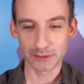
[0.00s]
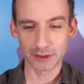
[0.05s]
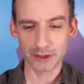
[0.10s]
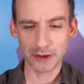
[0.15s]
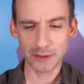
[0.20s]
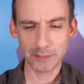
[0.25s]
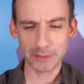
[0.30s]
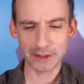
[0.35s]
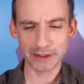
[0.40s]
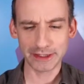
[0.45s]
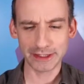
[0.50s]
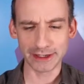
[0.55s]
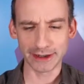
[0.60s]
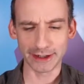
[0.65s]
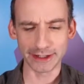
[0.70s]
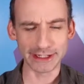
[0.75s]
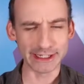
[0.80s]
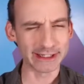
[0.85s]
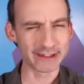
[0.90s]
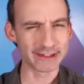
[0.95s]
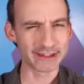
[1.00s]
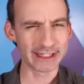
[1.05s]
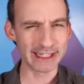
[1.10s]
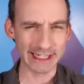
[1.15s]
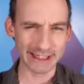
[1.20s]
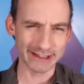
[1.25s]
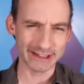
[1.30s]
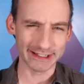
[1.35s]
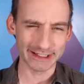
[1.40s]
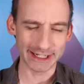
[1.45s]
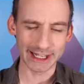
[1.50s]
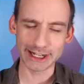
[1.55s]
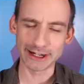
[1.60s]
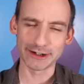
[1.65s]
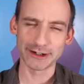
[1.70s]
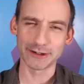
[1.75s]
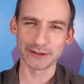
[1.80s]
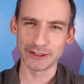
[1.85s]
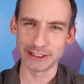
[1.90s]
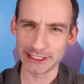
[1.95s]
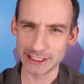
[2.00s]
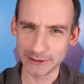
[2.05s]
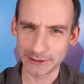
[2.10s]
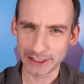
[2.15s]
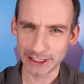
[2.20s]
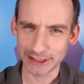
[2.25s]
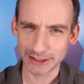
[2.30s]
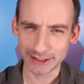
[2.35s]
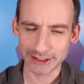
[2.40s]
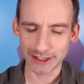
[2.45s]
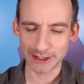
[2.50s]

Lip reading: we're hoping the audience gets it. I don't know. Did you get the